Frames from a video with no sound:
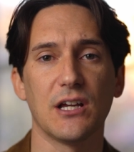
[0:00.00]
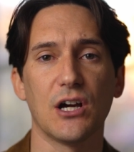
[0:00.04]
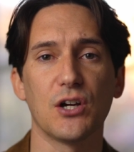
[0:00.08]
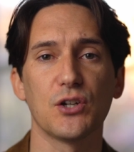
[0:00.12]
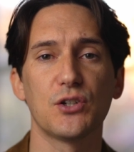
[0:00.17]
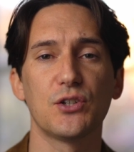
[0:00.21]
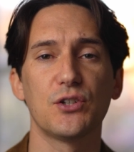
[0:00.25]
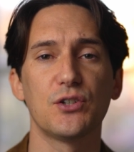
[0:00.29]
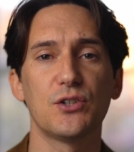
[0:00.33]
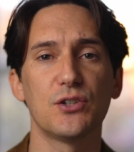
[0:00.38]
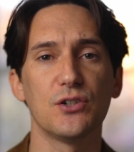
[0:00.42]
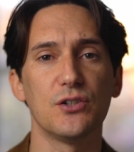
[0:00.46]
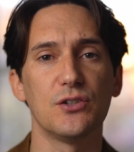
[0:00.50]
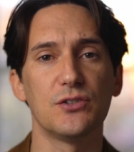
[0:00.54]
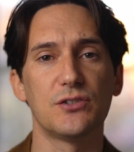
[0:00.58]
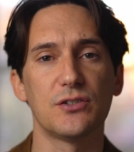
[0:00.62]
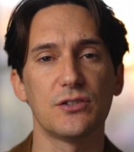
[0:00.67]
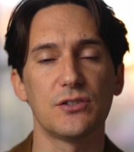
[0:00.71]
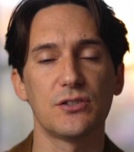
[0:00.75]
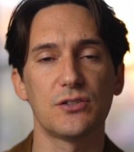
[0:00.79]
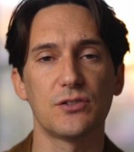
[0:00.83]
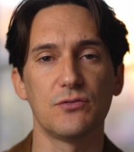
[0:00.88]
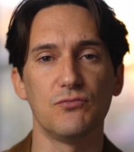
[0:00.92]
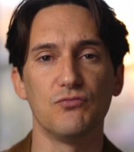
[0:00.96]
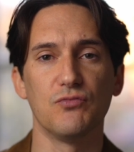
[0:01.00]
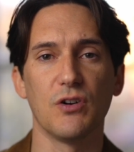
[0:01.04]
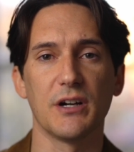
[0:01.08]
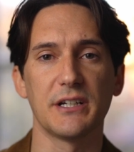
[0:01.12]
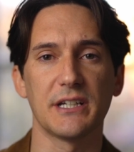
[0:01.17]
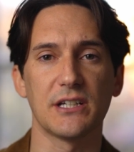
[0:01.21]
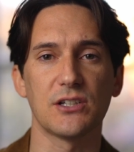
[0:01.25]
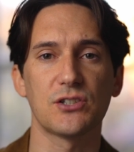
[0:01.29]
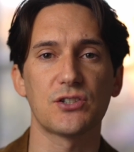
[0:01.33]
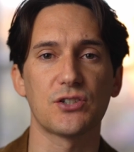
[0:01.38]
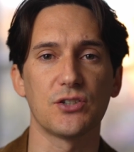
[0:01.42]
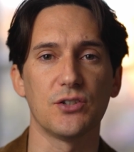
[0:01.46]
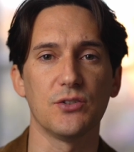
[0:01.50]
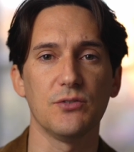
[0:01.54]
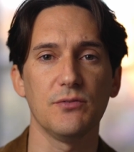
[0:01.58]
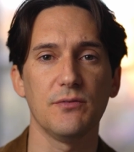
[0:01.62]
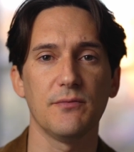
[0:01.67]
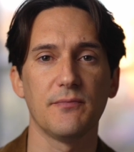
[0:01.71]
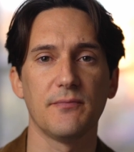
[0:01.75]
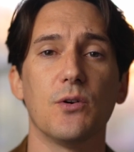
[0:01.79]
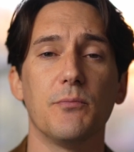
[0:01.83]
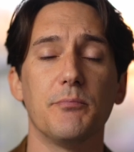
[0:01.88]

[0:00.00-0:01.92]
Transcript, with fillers: a good running shoe,